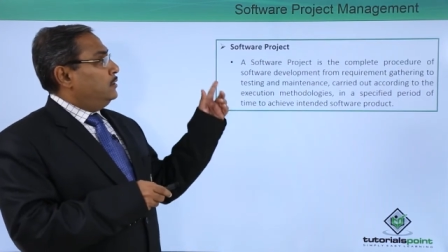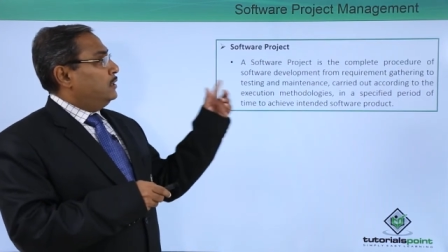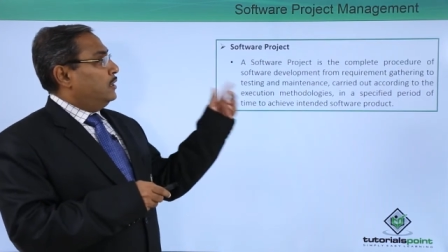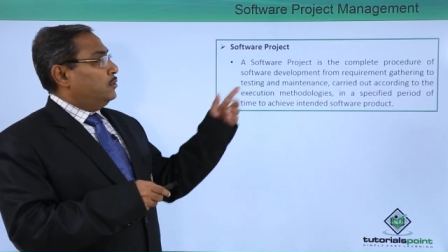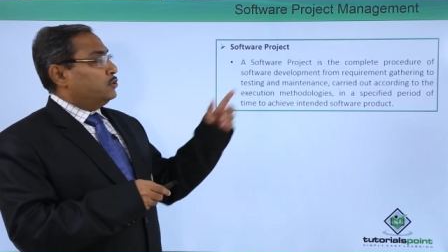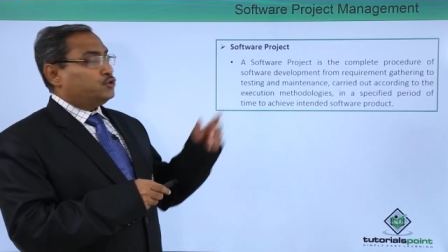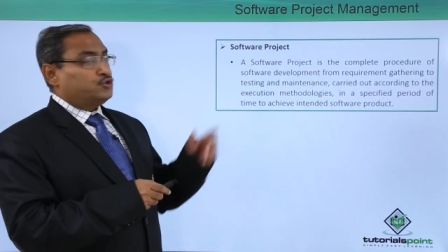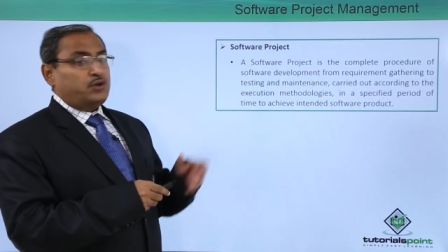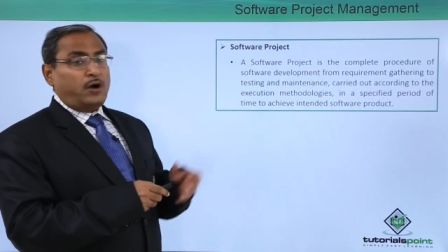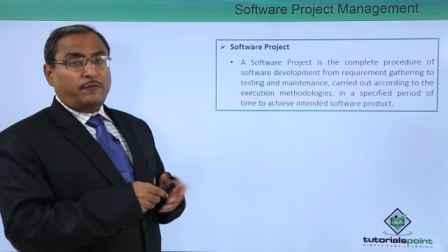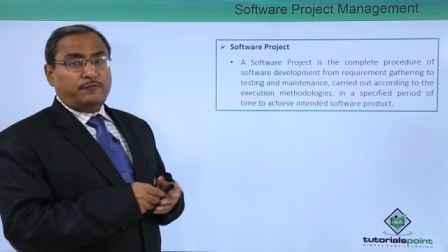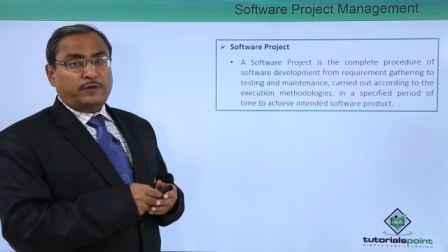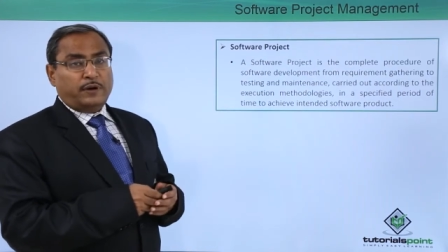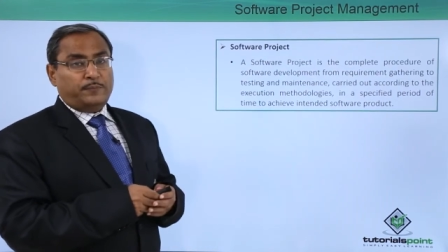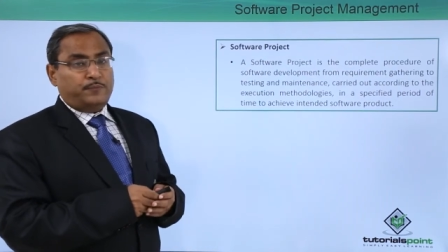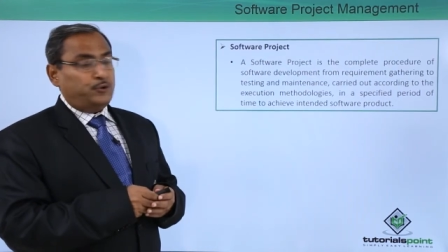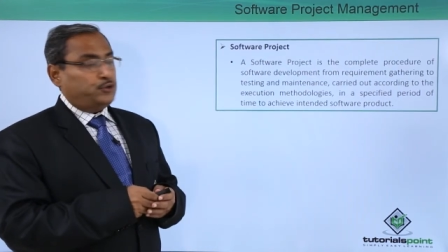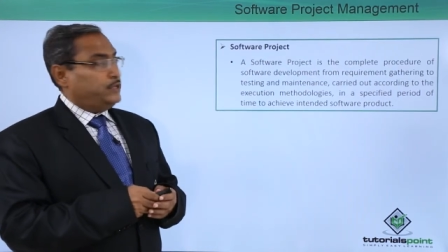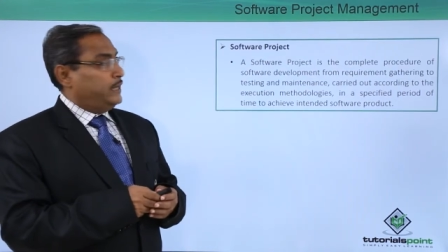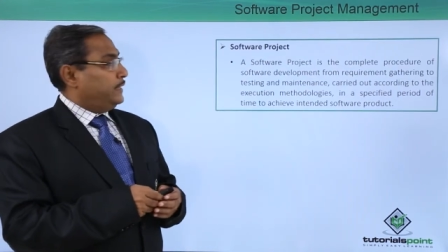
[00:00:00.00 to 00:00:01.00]
Now,
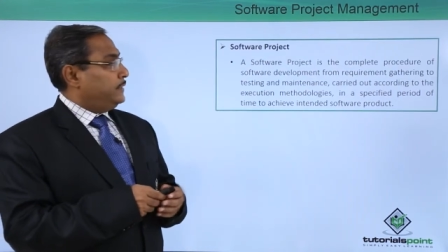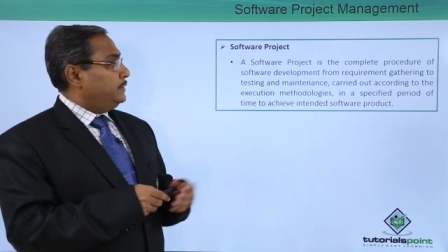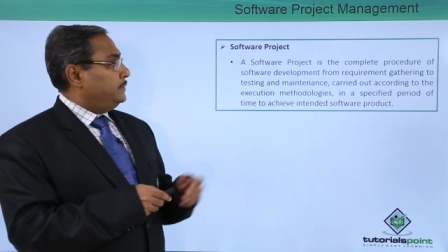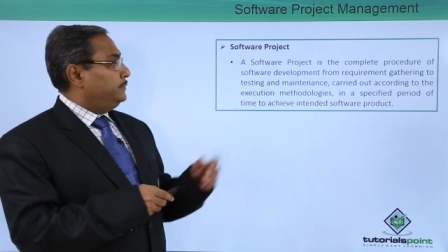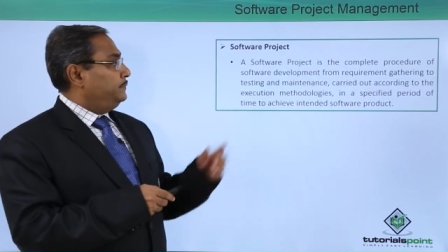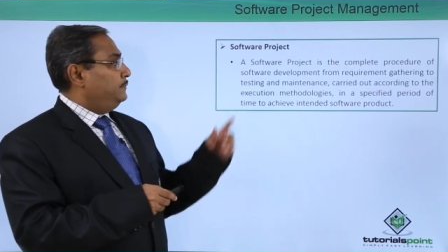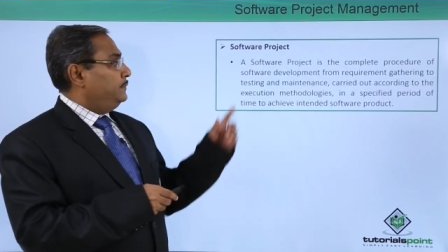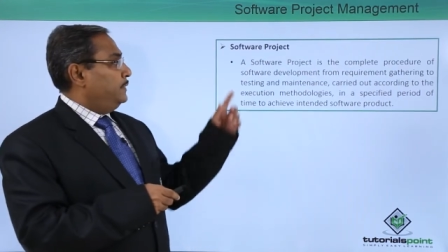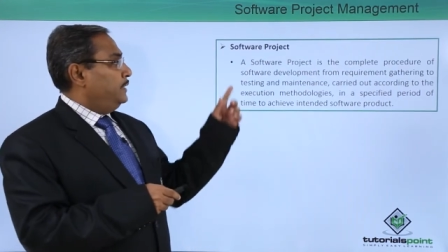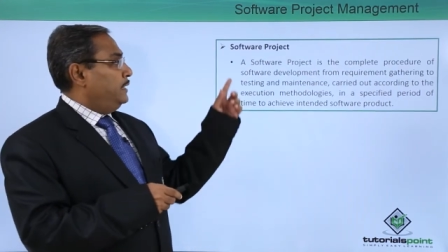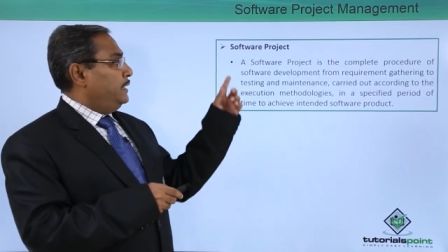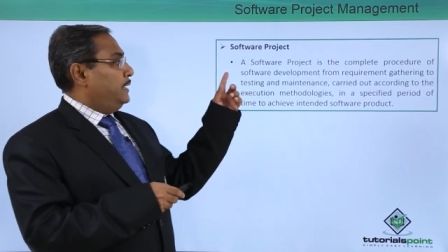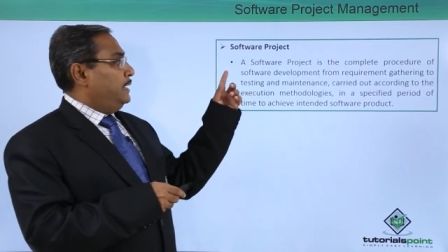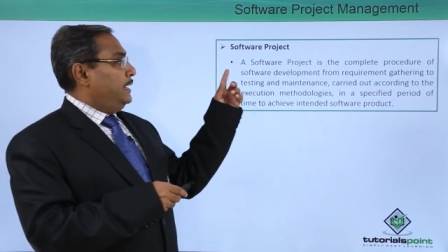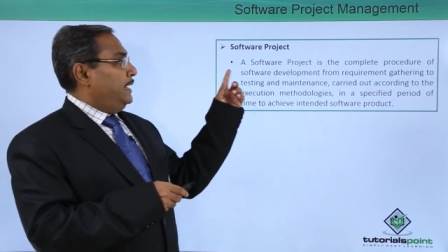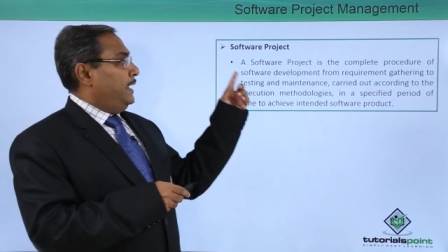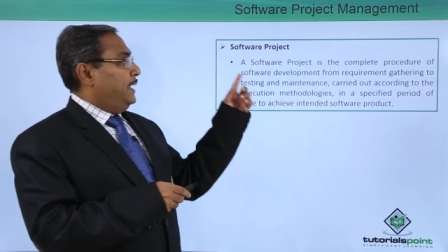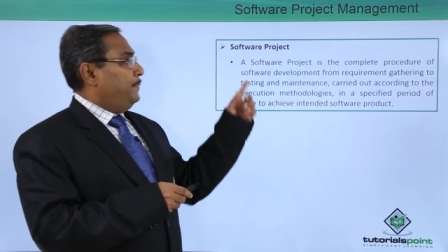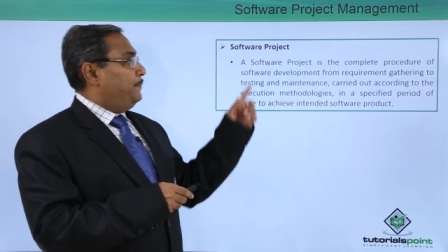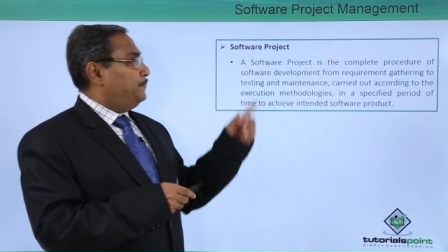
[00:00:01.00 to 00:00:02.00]
software project.
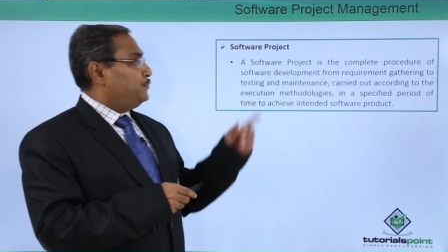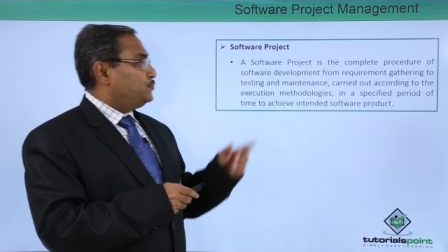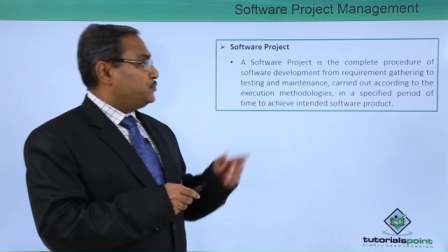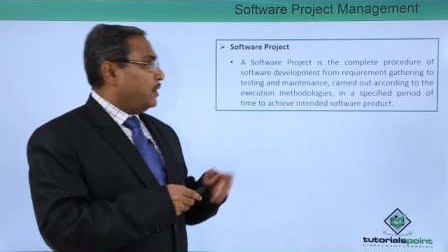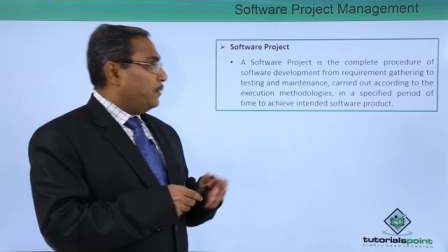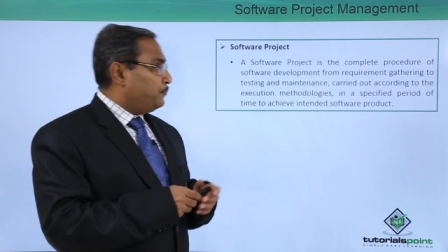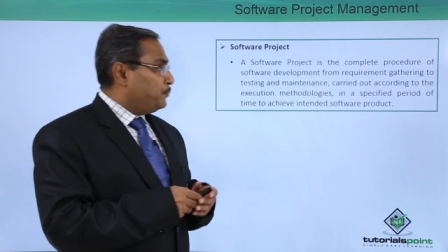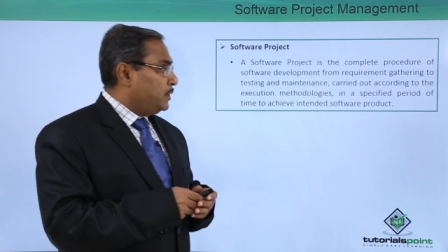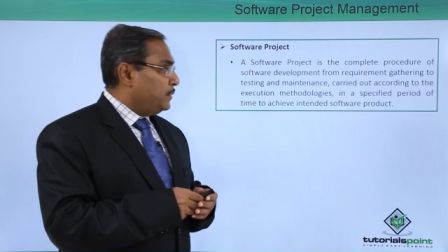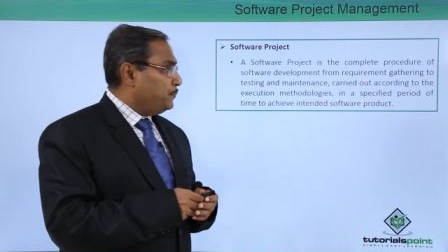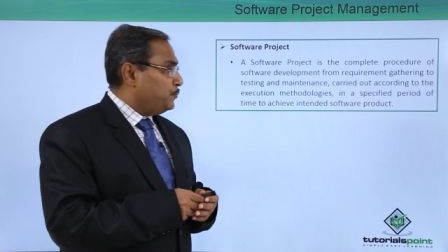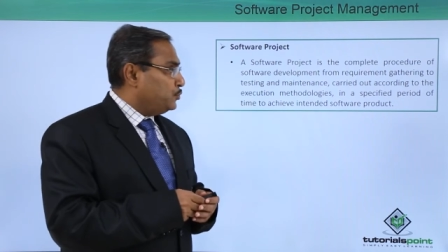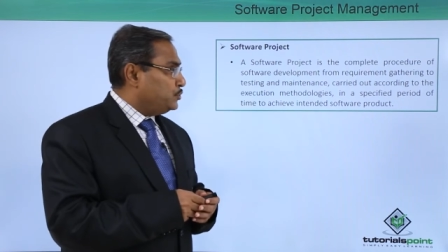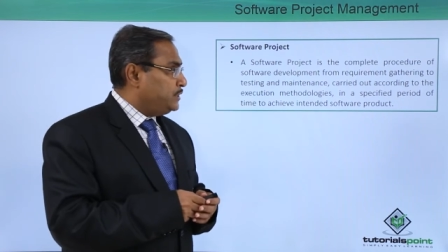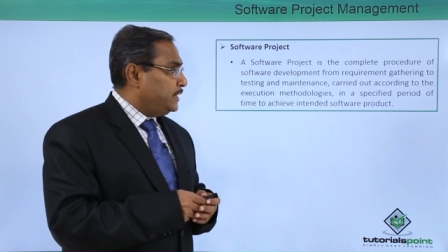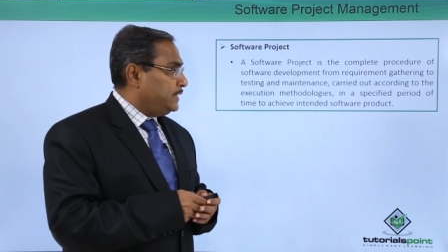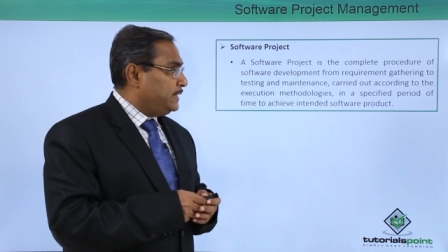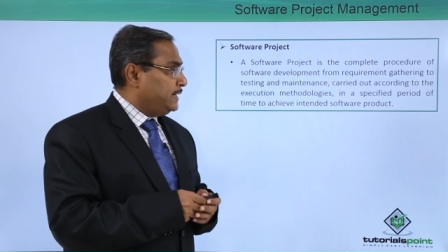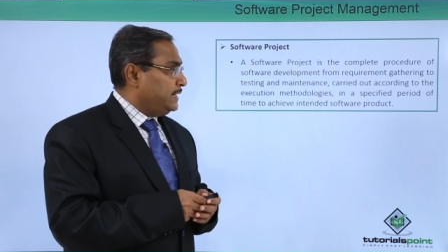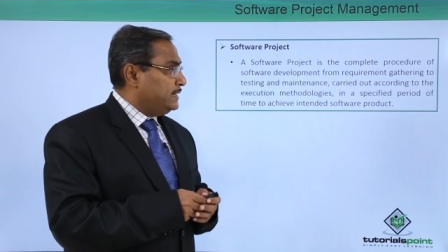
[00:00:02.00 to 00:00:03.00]
A software
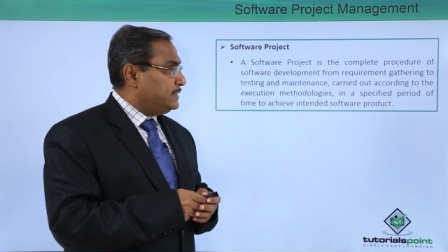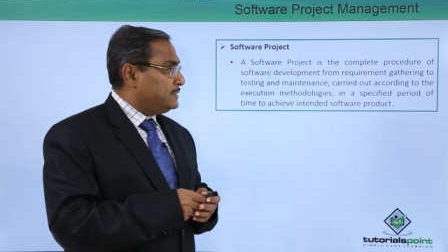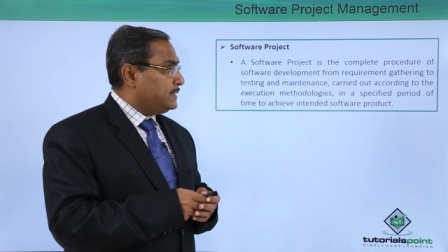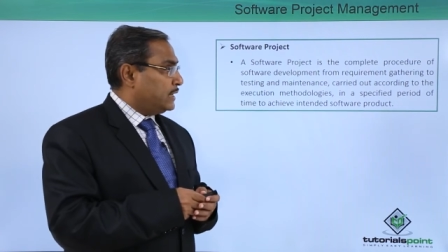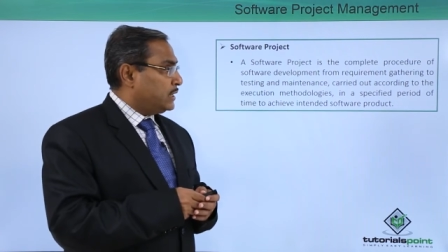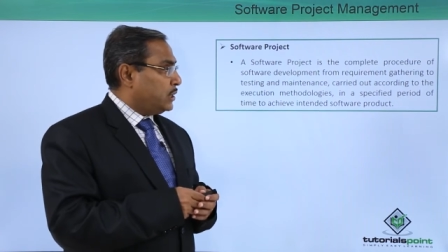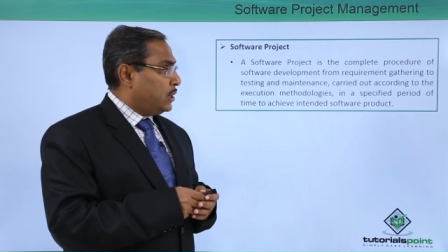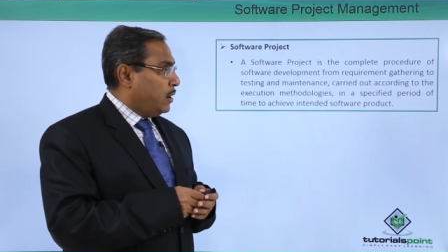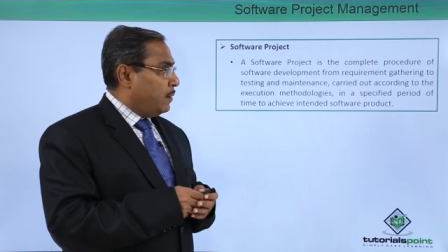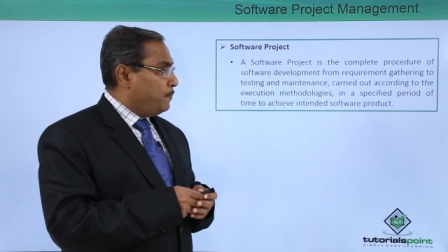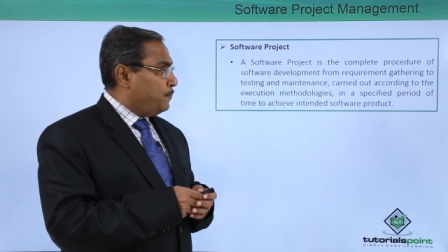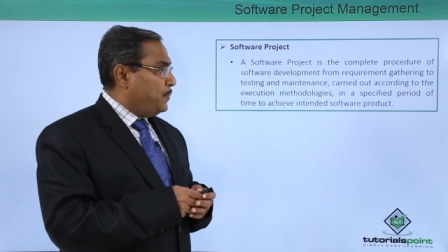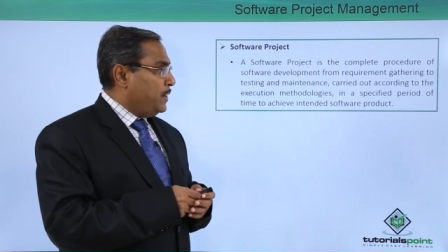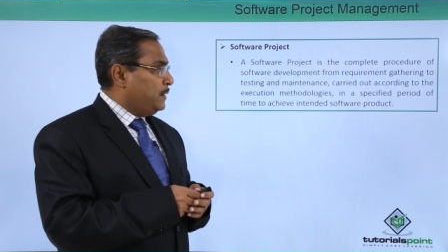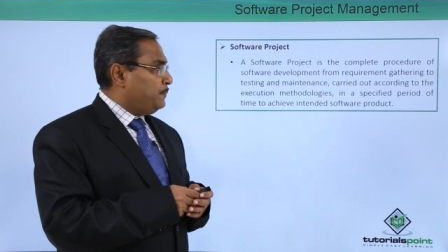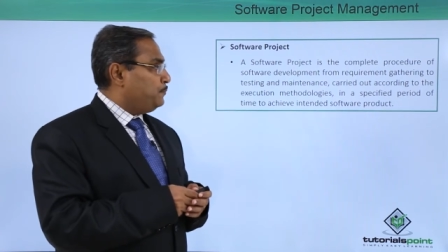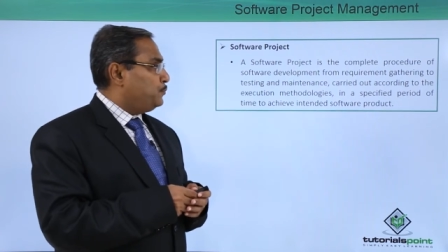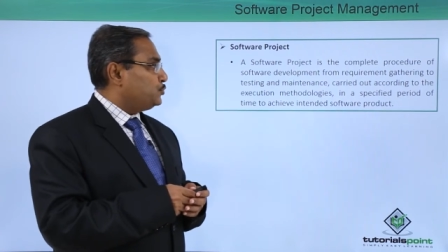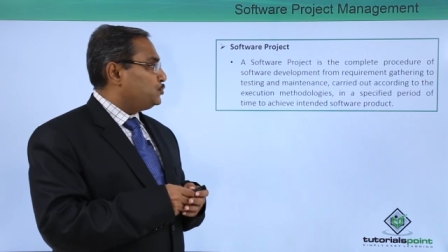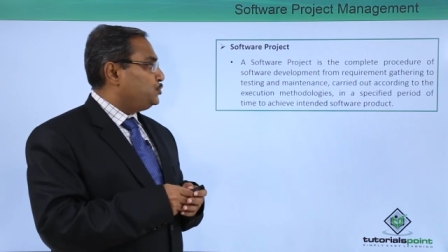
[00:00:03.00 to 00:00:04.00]
project is the
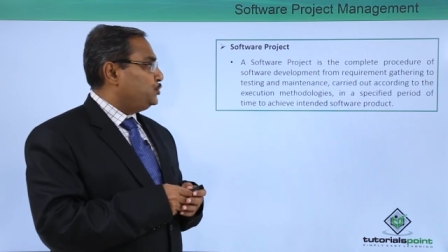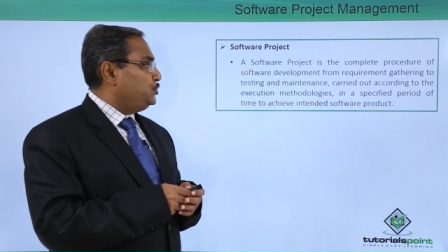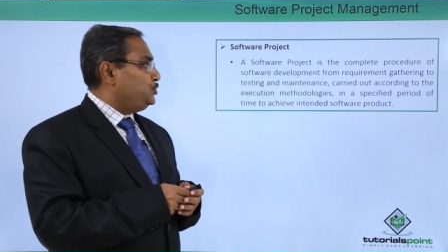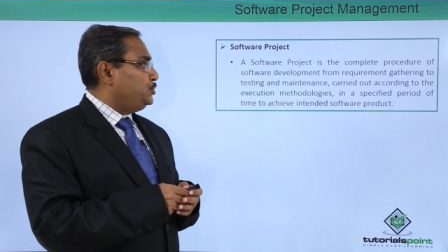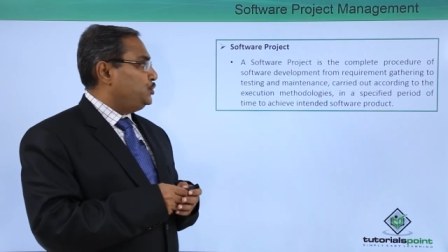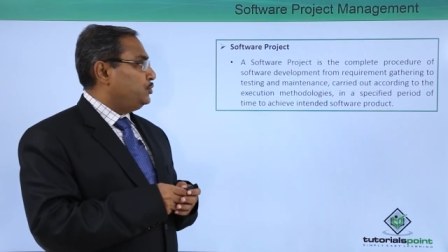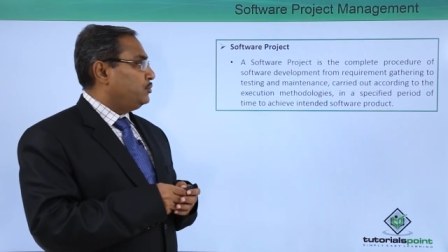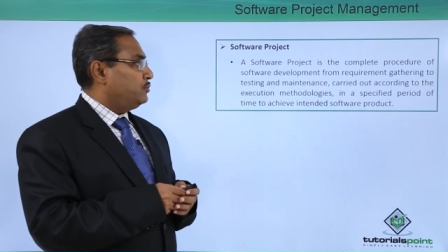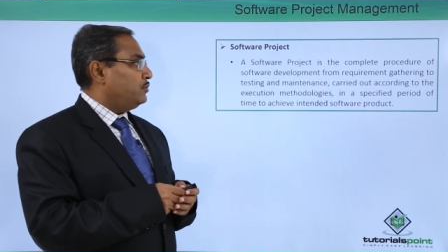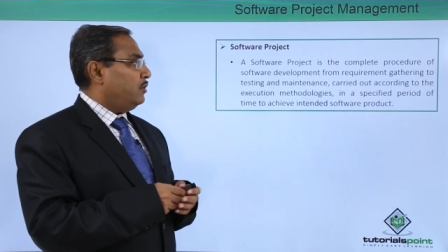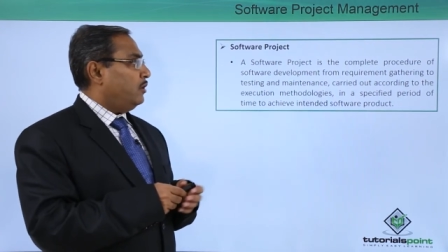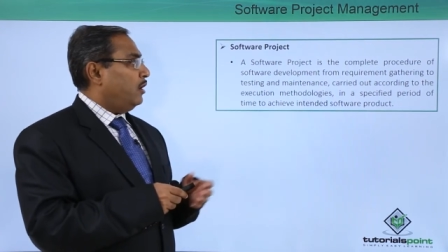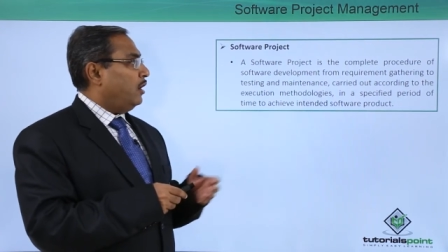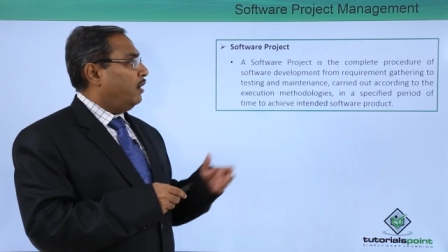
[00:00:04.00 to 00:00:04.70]
complete procedure